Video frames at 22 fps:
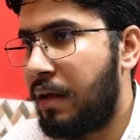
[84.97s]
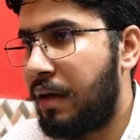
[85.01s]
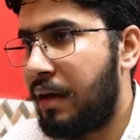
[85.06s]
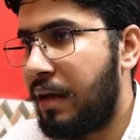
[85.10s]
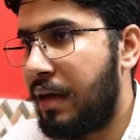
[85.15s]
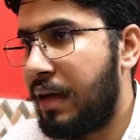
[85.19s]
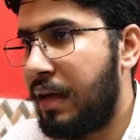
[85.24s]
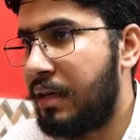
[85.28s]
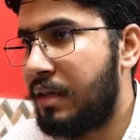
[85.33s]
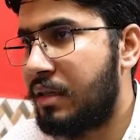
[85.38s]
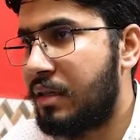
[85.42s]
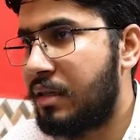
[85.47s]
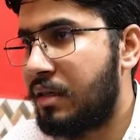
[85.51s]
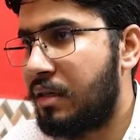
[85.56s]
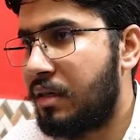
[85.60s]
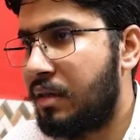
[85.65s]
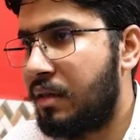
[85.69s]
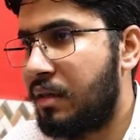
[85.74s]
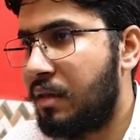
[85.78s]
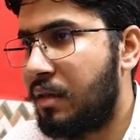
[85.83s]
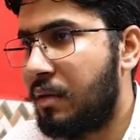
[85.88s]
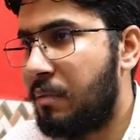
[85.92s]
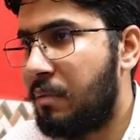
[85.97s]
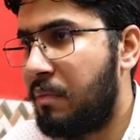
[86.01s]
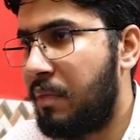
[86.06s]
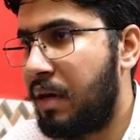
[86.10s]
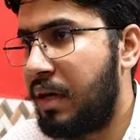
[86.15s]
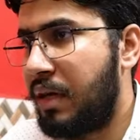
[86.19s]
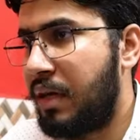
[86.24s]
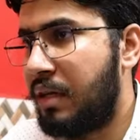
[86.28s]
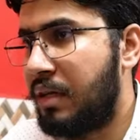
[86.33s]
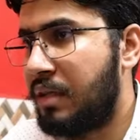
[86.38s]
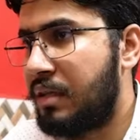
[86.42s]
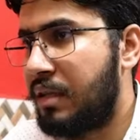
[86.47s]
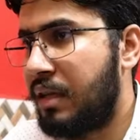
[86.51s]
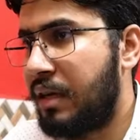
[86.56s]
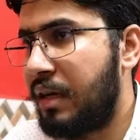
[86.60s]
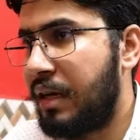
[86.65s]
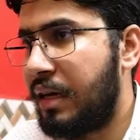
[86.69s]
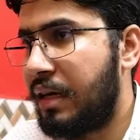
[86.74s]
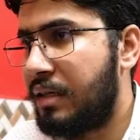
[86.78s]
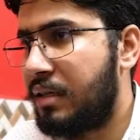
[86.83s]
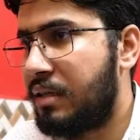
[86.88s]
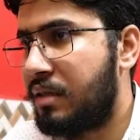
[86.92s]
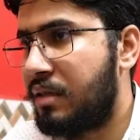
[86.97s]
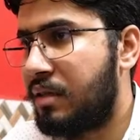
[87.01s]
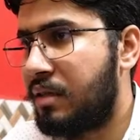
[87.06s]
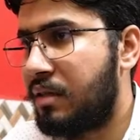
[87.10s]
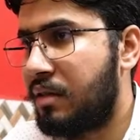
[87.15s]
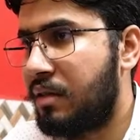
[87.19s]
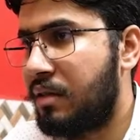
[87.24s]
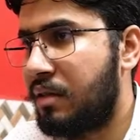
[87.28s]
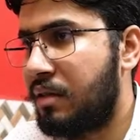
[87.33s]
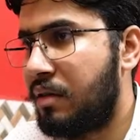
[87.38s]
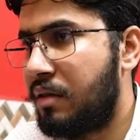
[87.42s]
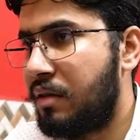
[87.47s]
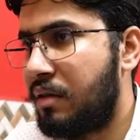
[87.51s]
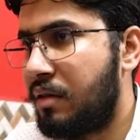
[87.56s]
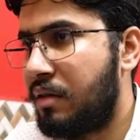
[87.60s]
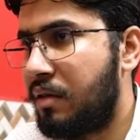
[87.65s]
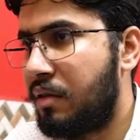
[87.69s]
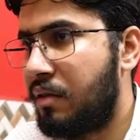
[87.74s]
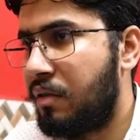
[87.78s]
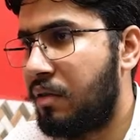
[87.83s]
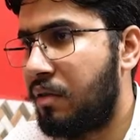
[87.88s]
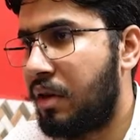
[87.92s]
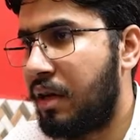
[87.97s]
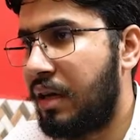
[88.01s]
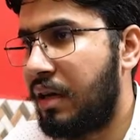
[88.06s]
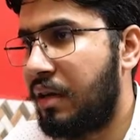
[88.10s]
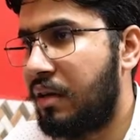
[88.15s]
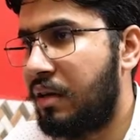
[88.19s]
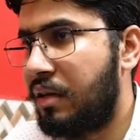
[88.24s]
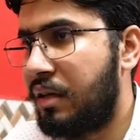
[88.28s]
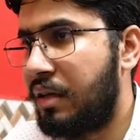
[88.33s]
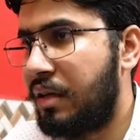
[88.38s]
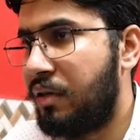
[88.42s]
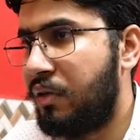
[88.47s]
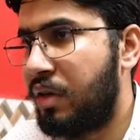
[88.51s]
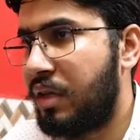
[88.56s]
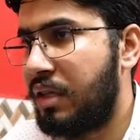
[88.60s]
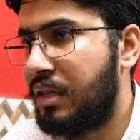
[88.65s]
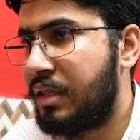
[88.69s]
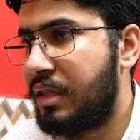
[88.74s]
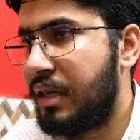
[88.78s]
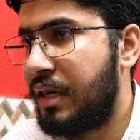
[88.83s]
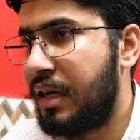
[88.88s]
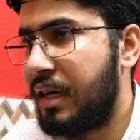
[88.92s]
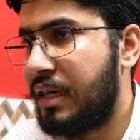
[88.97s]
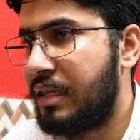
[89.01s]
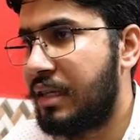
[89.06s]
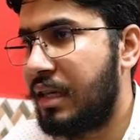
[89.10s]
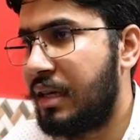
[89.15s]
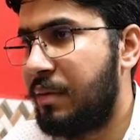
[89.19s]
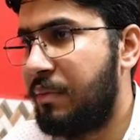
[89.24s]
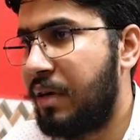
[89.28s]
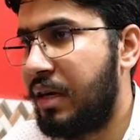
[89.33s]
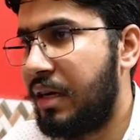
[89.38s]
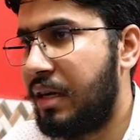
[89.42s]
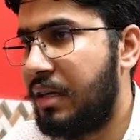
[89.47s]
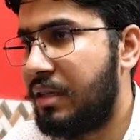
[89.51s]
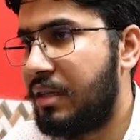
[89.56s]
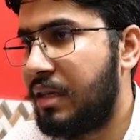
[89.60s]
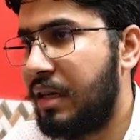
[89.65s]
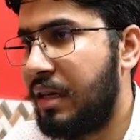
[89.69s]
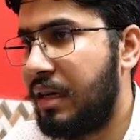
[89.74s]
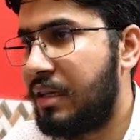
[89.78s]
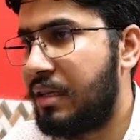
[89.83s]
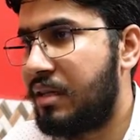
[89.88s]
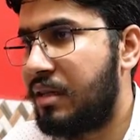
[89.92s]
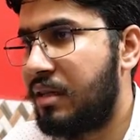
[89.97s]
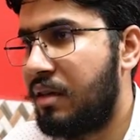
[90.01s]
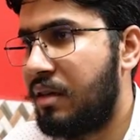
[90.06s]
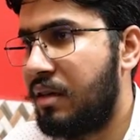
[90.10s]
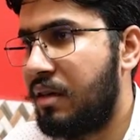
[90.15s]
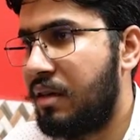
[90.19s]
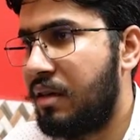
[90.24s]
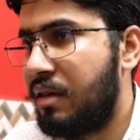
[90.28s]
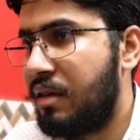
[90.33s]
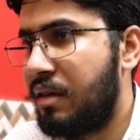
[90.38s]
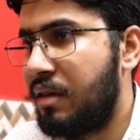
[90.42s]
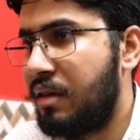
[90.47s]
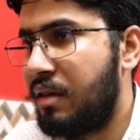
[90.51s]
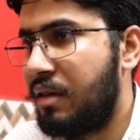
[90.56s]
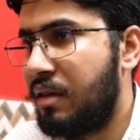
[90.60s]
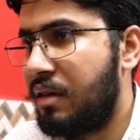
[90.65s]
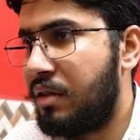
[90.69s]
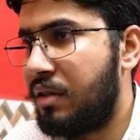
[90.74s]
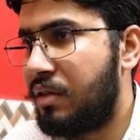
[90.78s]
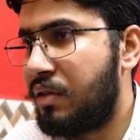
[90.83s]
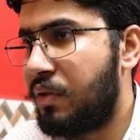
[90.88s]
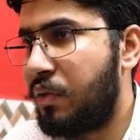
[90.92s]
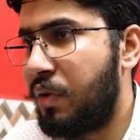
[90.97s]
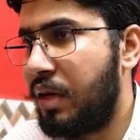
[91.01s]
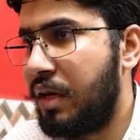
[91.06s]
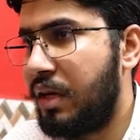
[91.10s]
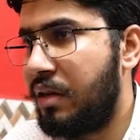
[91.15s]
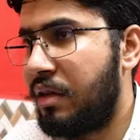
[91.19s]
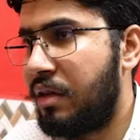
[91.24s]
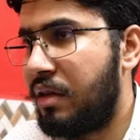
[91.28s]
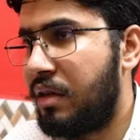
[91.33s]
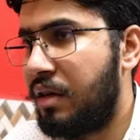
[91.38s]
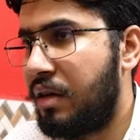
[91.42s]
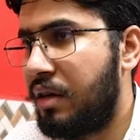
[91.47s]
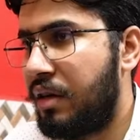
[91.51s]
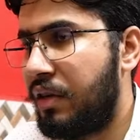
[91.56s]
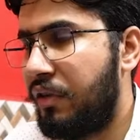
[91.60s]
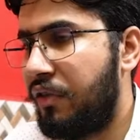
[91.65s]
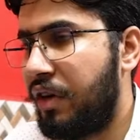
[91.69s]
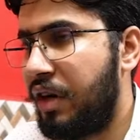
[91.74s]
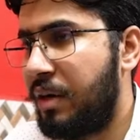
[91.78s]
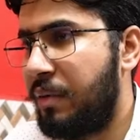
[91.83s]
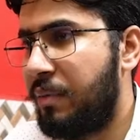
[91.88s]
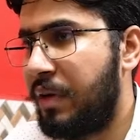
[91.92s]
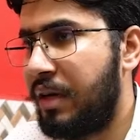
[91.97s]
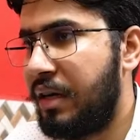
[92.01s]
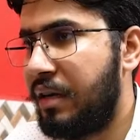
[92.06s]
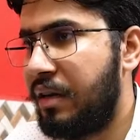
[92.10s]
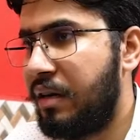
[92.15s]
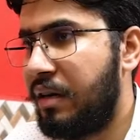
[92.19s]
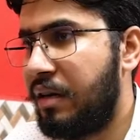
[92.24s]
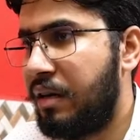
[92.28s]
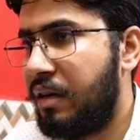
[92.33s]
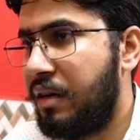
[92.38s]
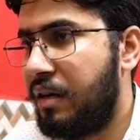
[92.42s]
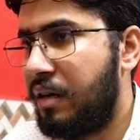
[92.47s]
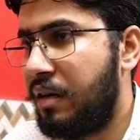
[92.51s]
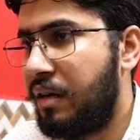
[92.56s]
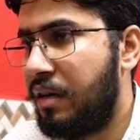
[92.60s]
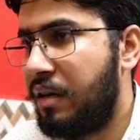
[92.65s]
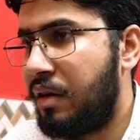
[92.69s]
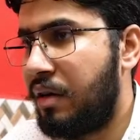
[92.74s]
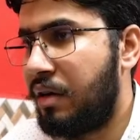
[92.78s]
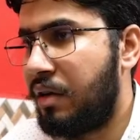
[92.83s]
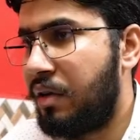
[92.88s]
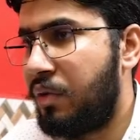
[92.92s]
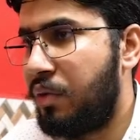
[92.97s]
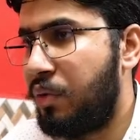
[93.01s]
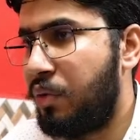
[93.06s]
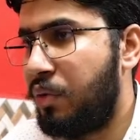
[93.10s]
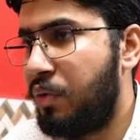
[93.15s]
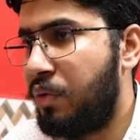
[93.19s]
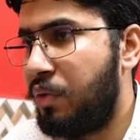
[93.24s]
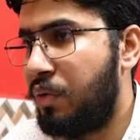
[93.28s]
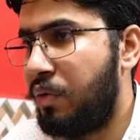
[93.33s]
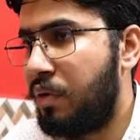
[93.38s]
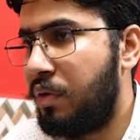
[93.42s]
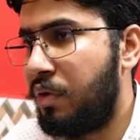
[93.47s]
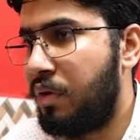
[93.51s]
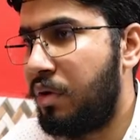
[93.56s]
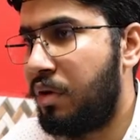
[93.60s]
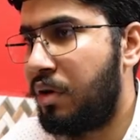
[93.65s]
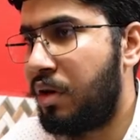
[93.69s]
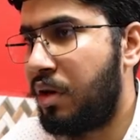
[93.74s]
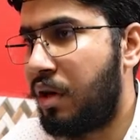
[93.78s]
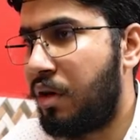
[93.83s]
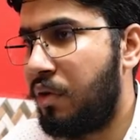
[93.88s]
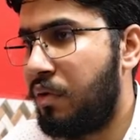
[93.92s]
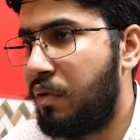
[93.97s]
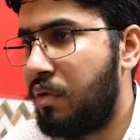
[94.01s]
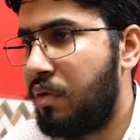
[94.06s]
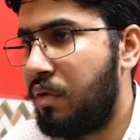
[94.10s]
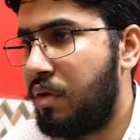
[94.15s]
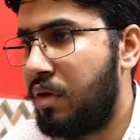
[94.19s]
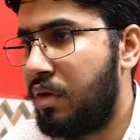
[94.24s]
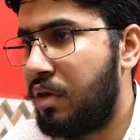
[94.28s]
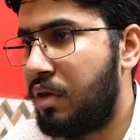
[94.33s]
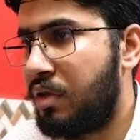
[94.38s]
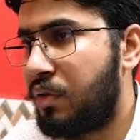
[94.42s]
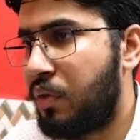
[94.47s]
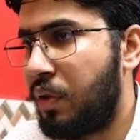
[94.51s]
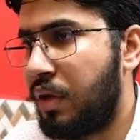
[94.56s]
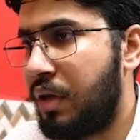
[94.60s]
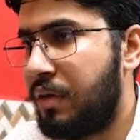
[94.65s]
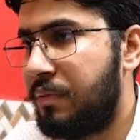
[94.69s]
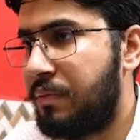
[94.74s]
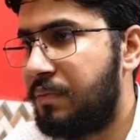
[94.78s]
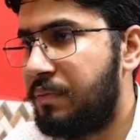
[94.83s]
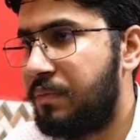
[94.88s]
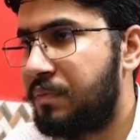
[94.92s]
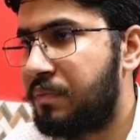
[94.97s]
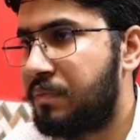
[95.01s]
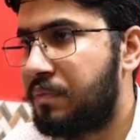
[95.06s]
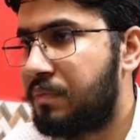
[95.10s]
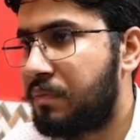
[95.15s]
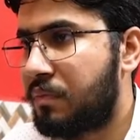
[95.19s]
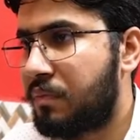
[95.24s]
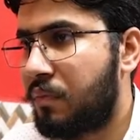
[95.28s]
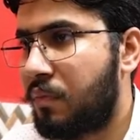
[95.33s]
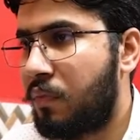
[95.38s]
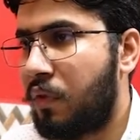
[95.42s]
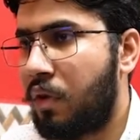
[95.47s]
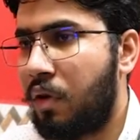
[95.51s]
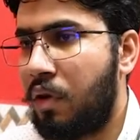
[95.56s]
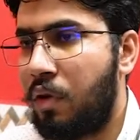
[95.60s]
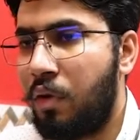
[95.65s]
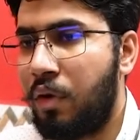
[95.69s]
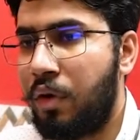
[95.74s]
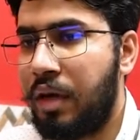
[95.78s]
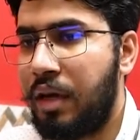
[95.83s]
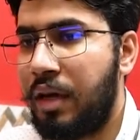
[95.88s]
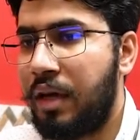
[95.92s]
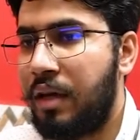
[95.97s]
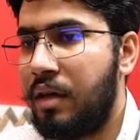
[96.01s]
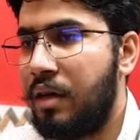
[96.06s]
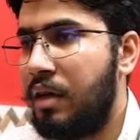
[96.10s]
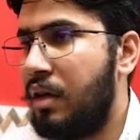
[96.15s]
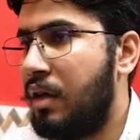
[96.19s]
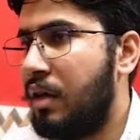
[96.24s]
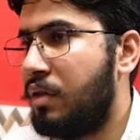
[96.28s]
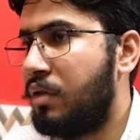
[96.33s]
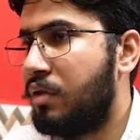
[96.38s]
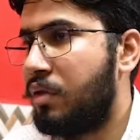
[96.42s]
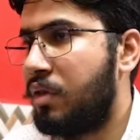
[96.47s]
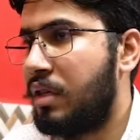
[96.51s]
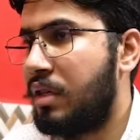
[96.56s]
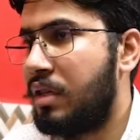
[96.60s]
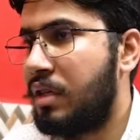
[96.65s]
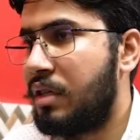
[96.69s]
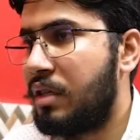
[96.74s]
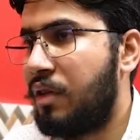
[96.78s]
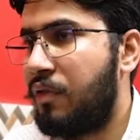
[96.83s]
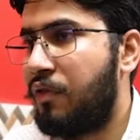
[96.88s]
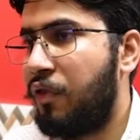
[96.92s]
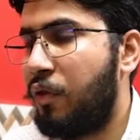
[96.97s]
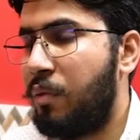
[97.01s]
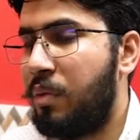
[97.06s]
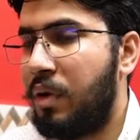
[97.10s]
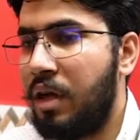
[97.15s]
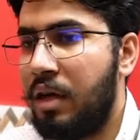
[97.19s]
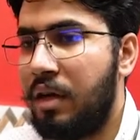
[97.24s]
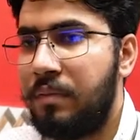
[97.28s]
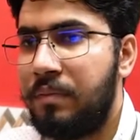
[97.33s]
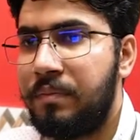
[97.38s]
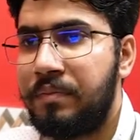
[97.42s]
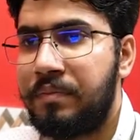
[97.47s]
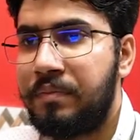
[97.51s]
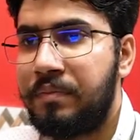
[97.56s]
x minus x, or you can say xi minus x square divided by 2 tau square. Okay, so this is the formula.